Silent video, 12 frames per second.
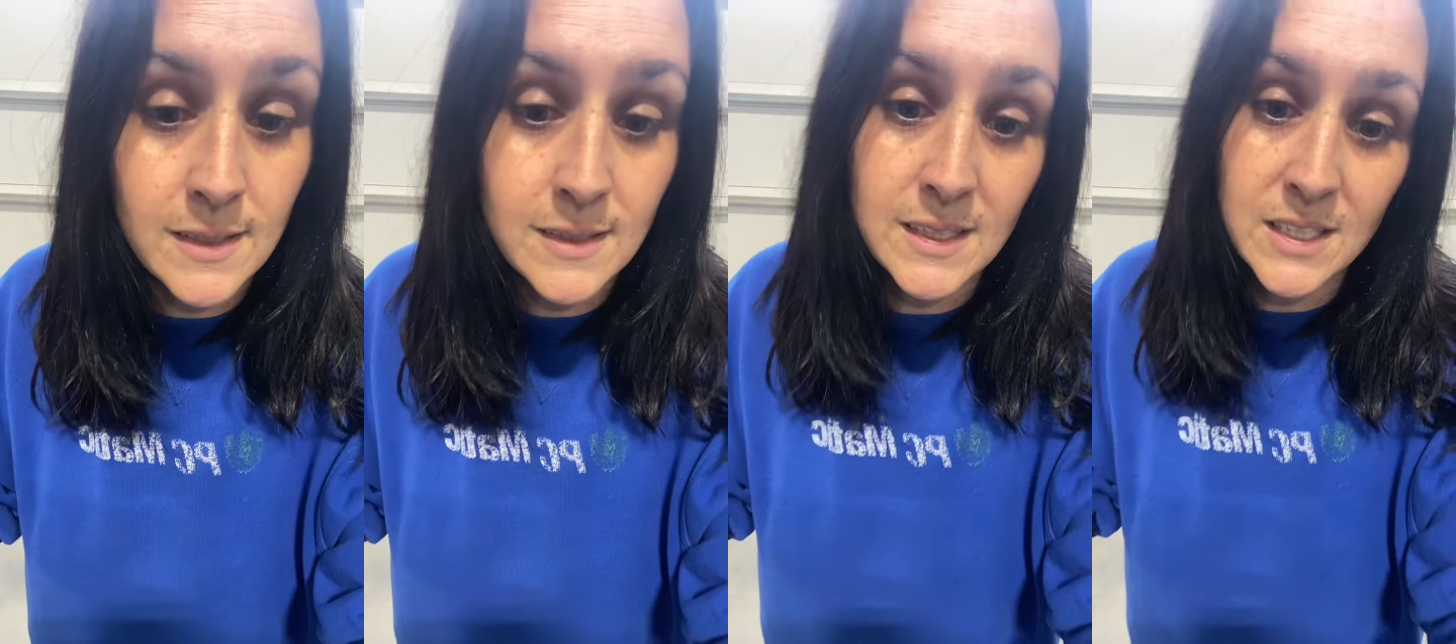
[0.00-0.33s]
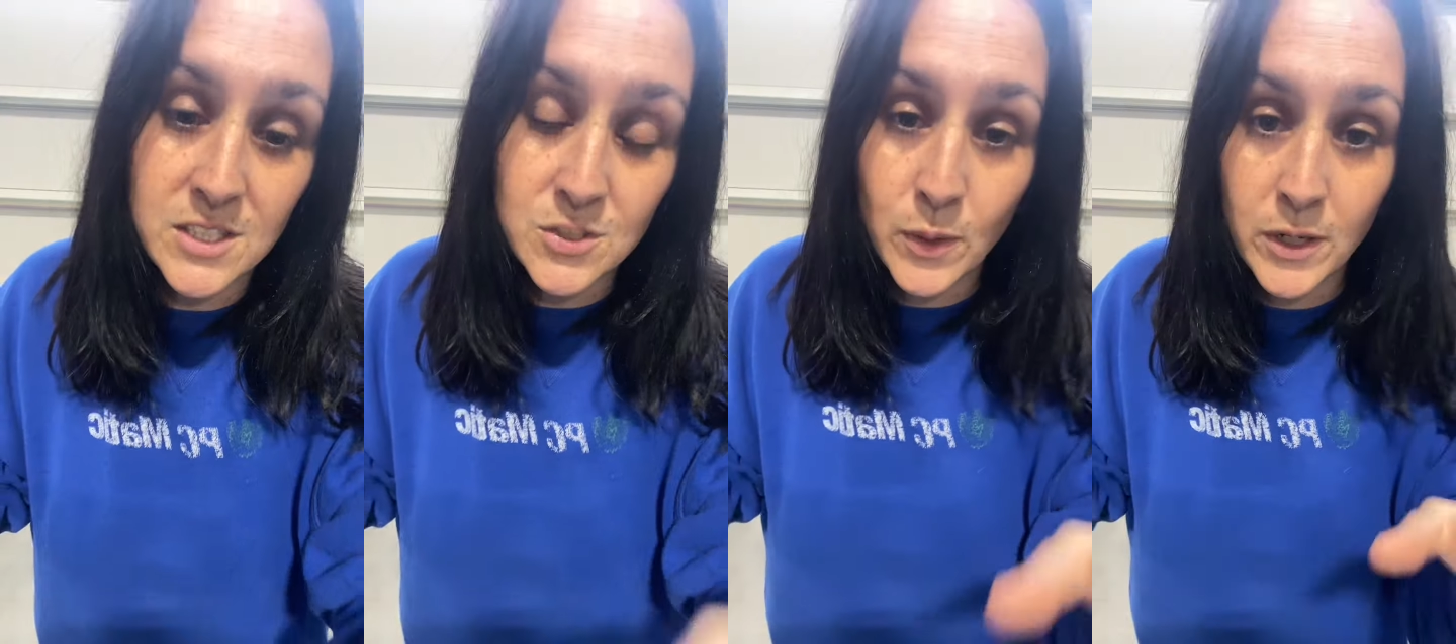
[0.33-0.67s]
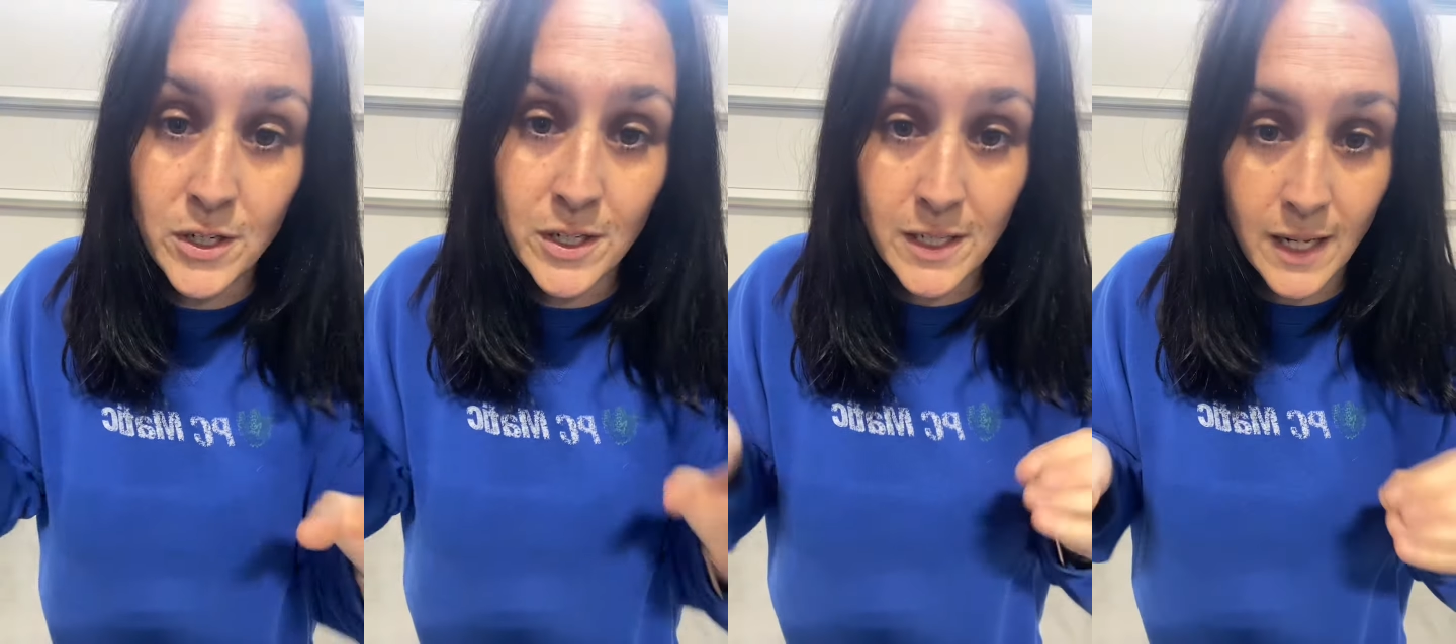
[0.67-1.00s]
This is where you're
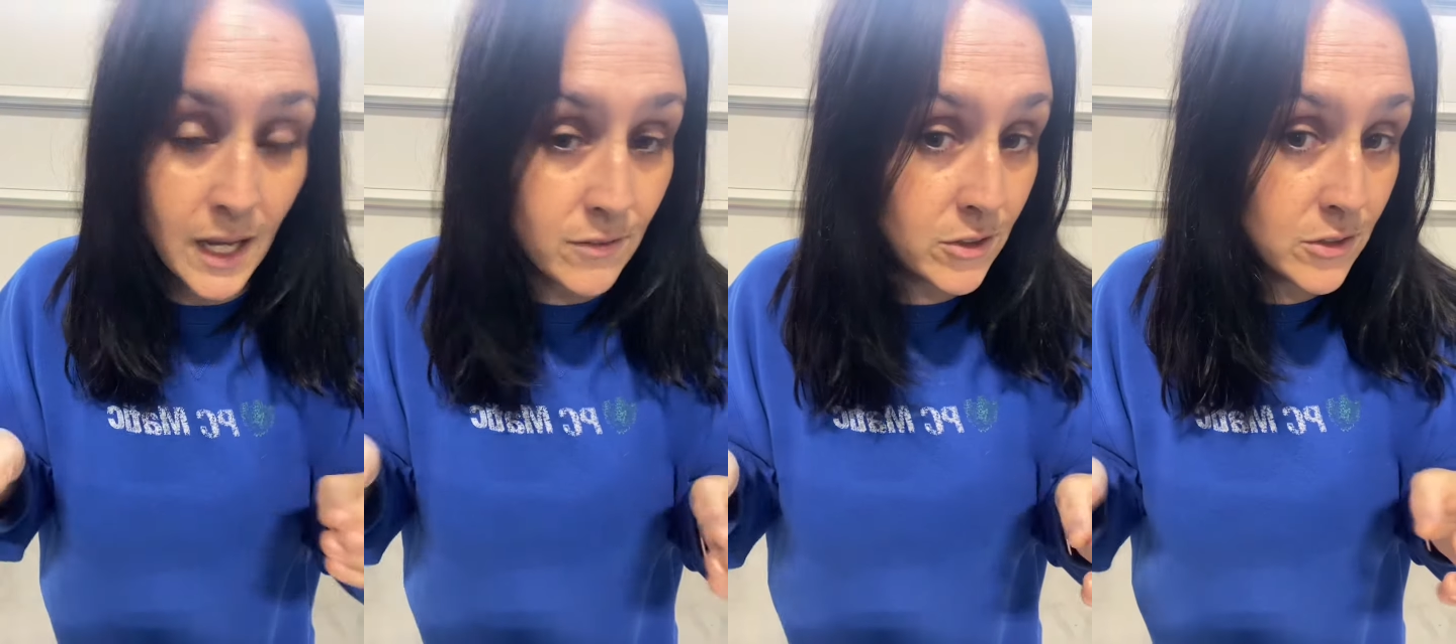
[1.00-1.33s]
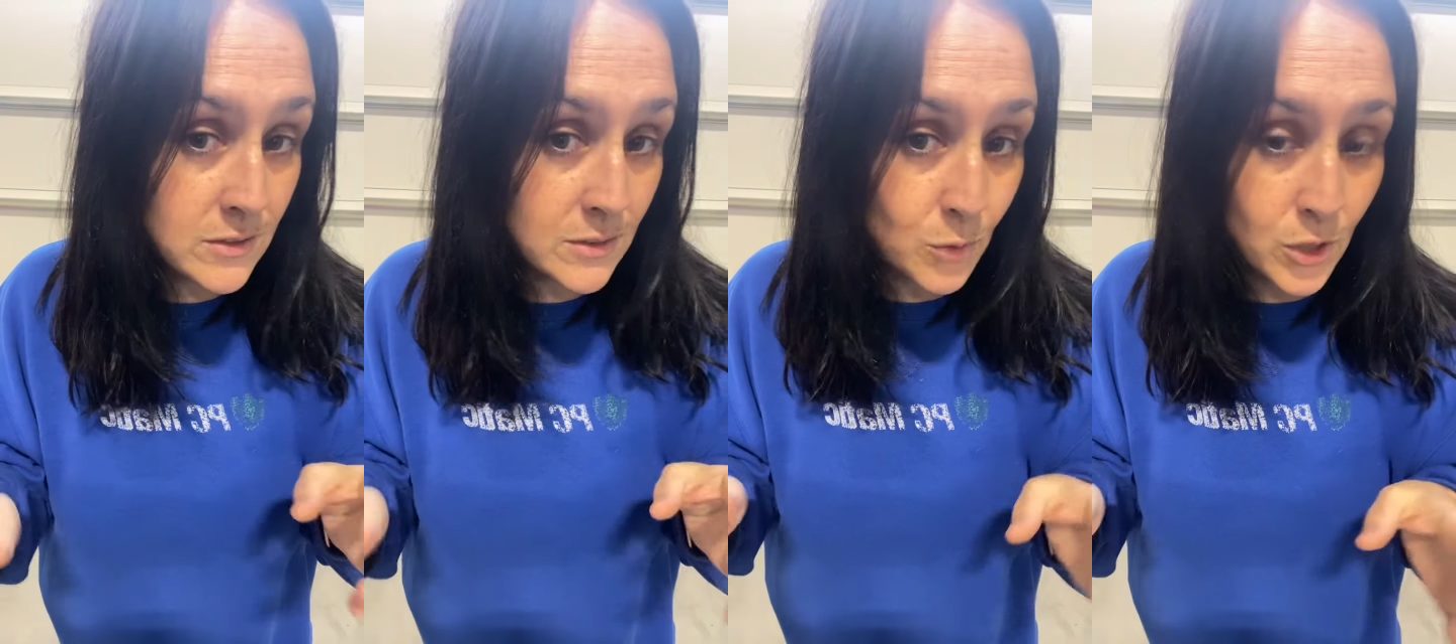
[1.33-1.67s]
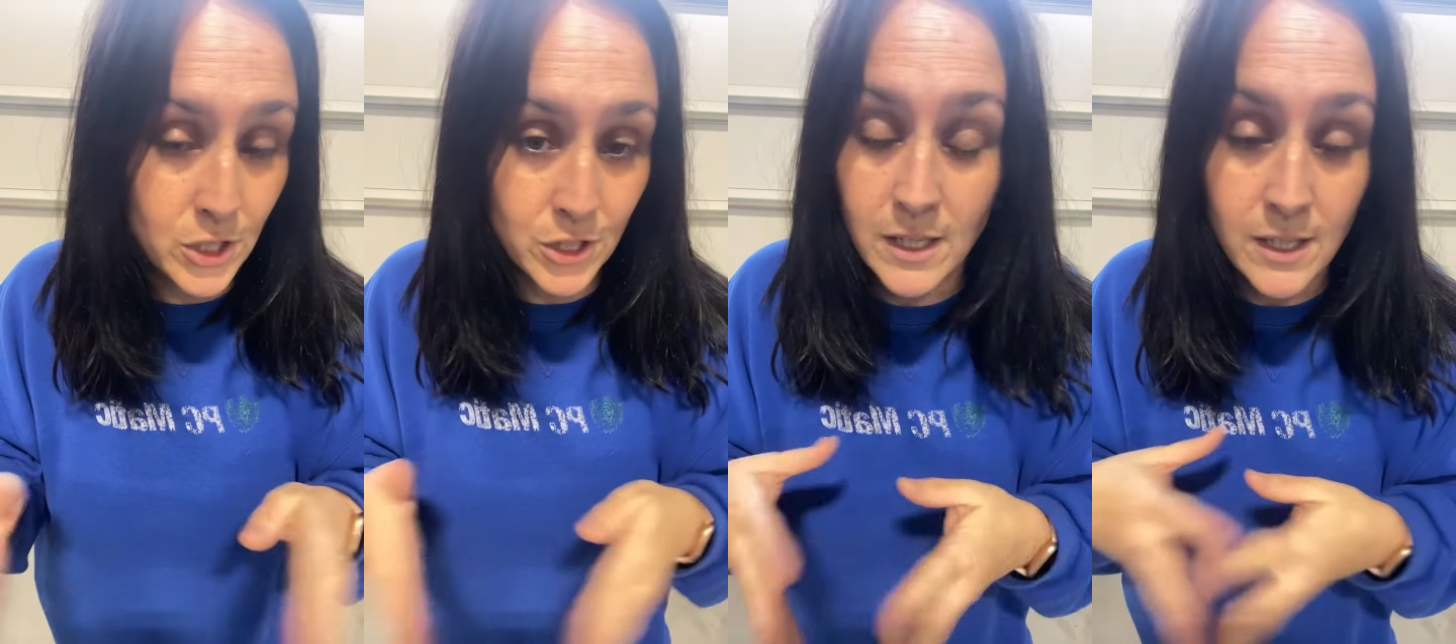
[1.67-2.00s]
gonna have to do some work
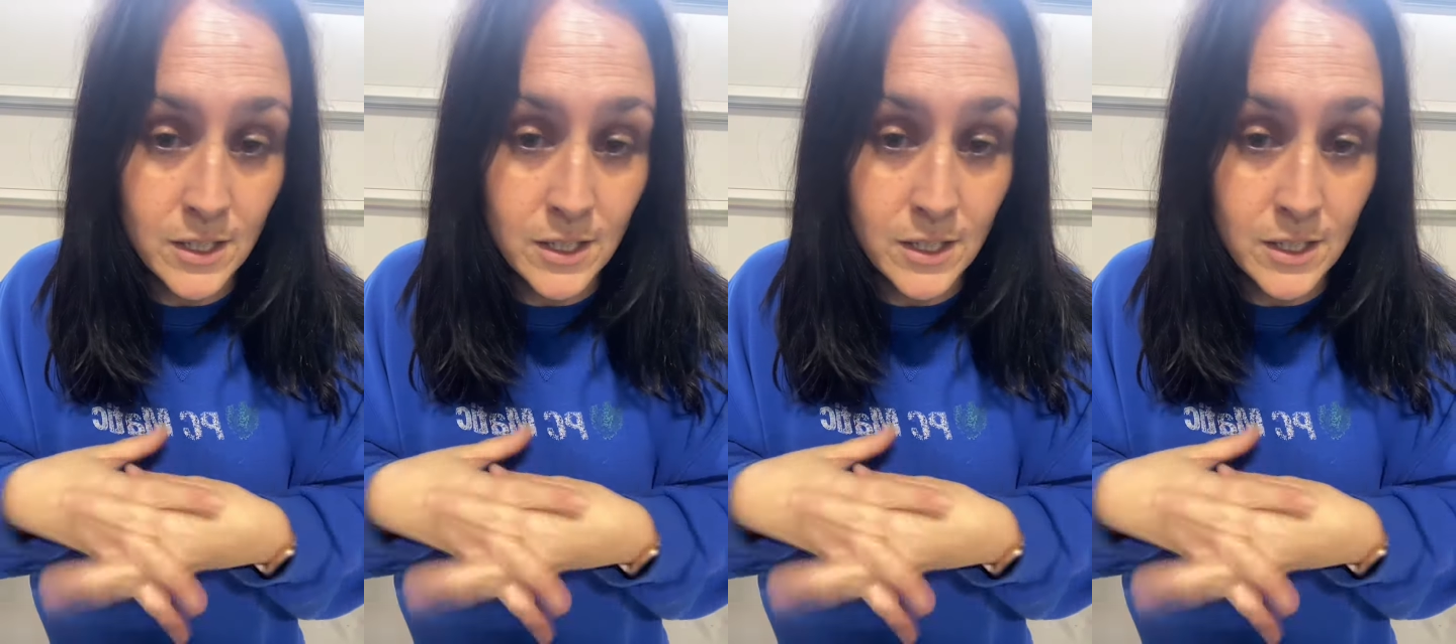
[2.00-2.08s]
here.